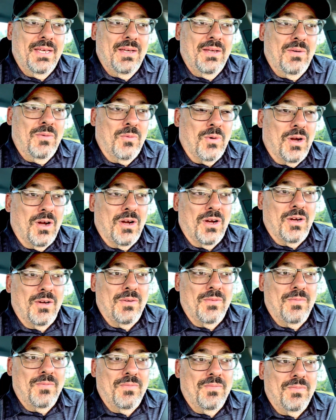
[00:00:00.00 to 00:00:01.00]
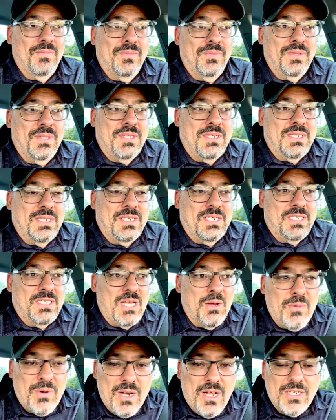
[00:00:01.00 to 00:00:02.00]
where
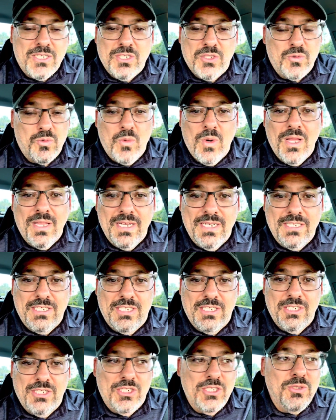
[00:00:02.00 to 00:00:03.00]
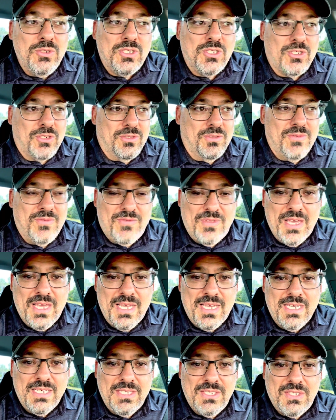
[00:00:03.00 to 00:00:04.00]
someone else is willing to do certain
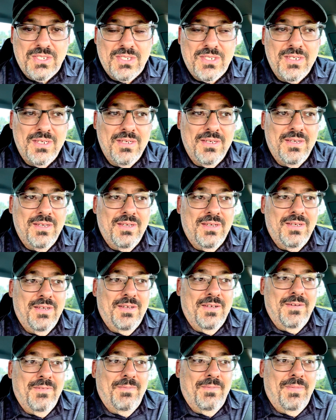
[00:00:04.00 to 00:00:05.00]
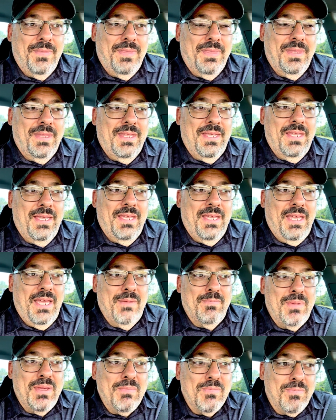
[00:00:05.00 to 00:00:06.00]
things
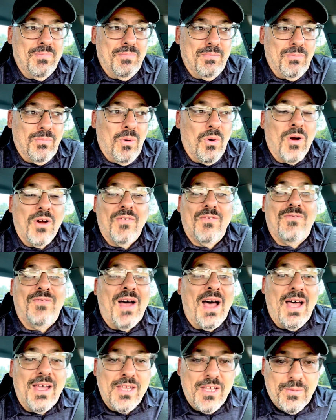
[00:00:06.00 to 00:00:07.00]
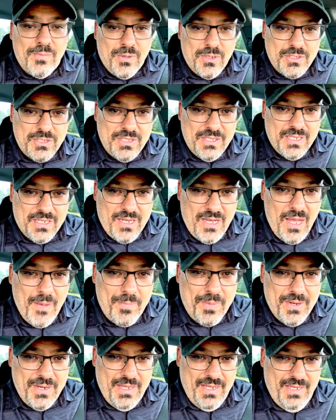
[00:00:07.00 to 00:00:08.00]
and be more valuable to the
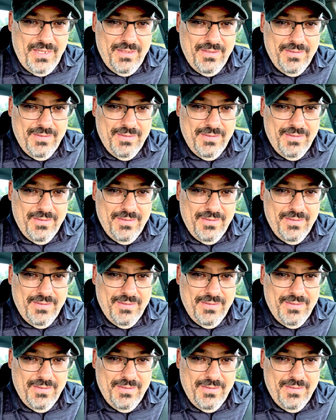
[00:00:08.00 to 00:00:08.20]
company,